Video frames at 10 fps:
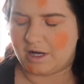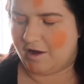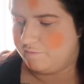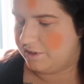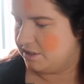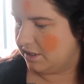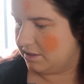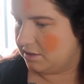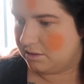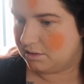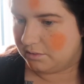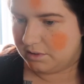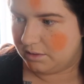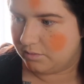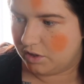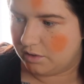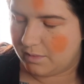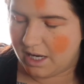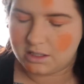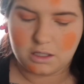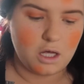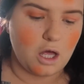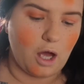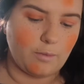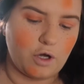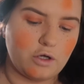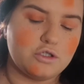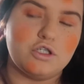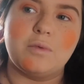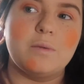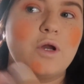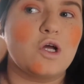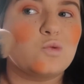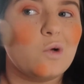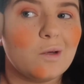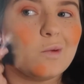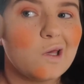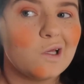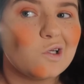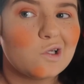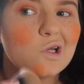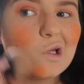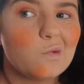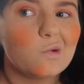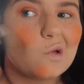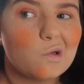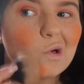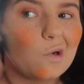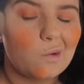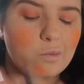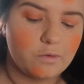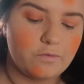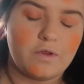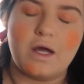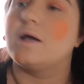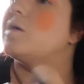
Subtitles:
Princess. Sorry, I'm going mad. I'm going to do my blush while I'm here, just over the top of that.